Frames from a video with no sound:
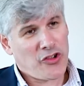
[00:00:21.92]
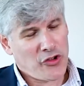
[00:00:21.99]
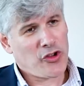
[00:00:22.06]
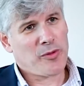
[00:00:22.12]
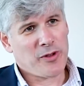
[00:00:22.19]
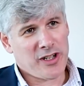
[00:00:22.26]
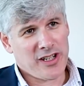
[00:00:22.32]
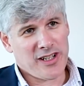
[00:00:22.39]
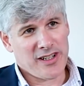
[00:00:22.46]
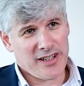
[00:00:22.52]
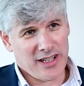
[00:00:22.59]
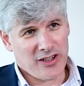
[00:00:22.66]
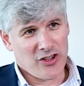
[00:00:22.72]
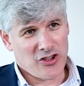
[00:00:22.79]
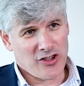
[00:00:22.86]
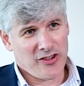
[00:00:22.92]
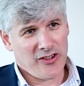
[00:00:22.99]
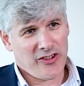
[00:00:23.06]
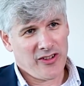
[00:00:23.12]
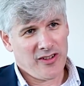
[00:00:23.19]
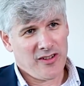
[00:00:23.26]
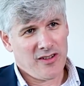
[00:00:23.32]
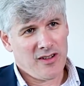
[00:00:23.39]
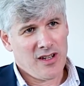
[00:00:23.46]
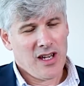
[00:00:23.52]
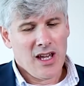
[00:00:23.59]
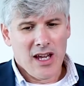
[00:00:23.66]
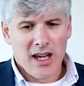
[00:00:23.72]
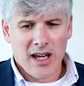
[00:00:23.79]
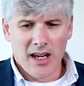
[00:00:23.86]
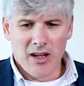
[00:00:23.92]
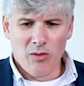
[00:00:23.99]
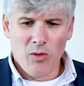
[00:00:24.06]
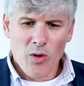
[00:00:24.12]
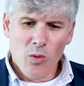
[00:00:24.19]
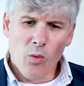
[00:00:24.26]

distributed intelligence. And